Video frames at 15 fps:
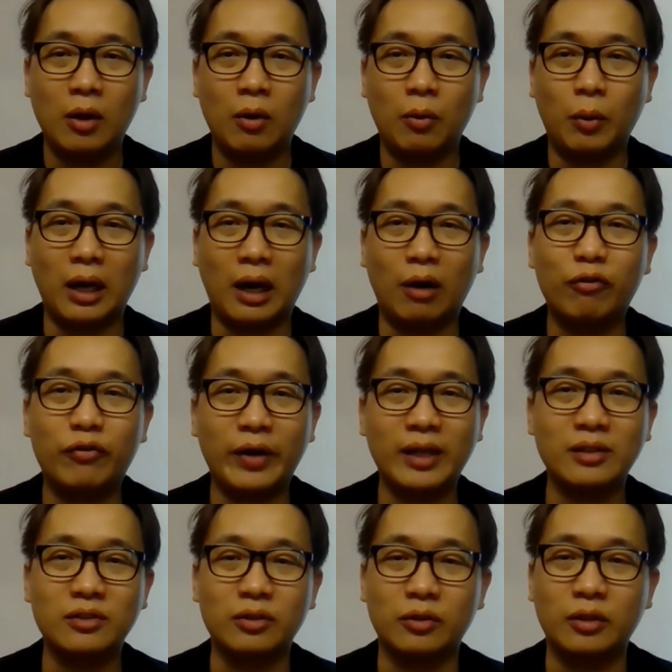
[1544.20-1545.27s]
what our
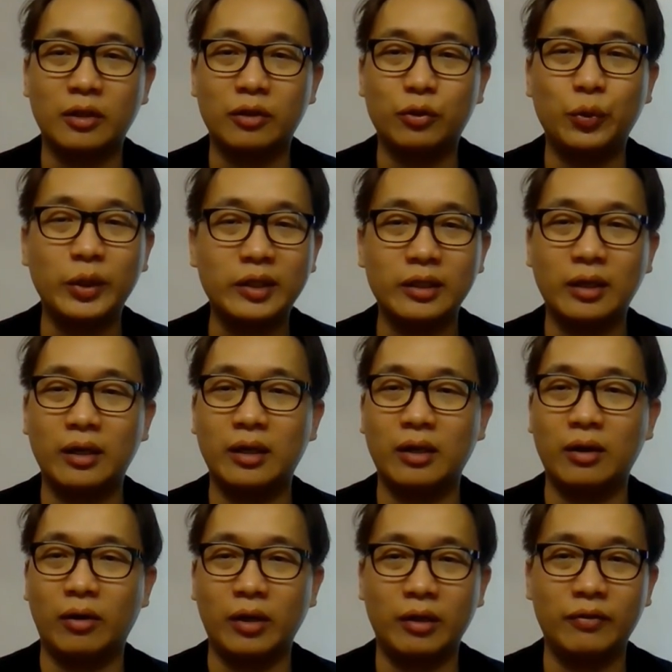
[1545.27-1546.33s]
friends on Twitter
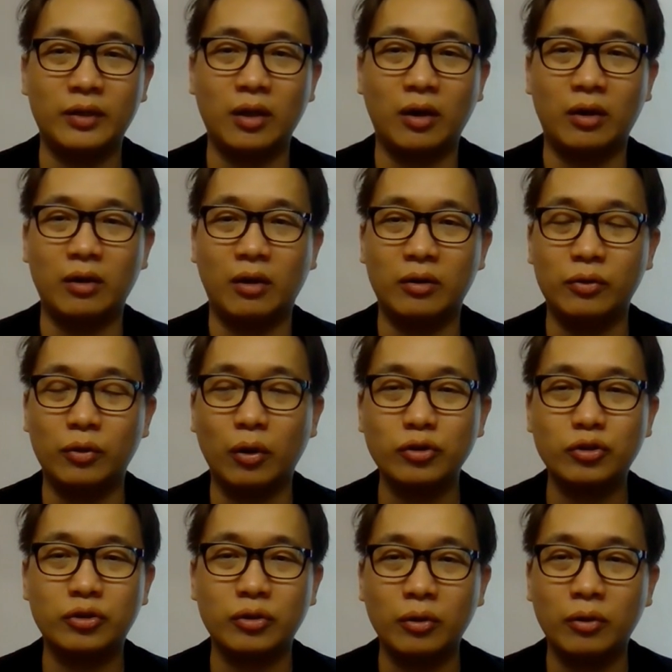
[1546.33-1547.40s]
or even on your
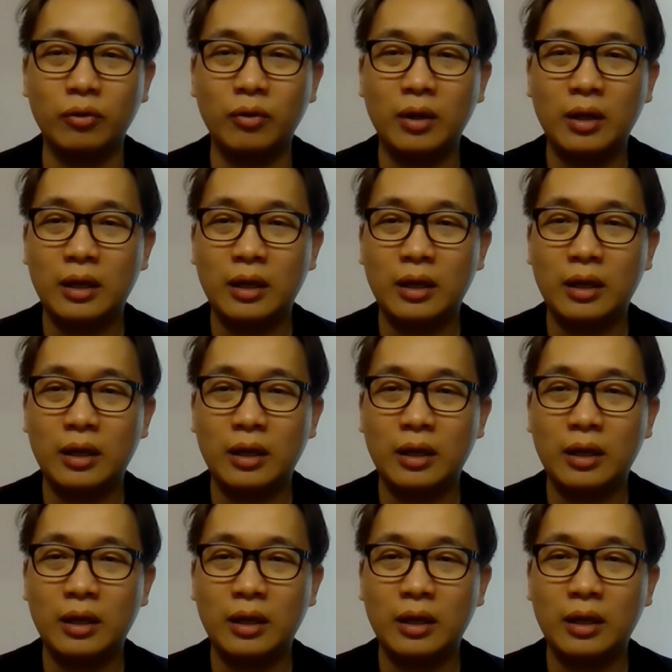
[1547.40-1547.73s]
show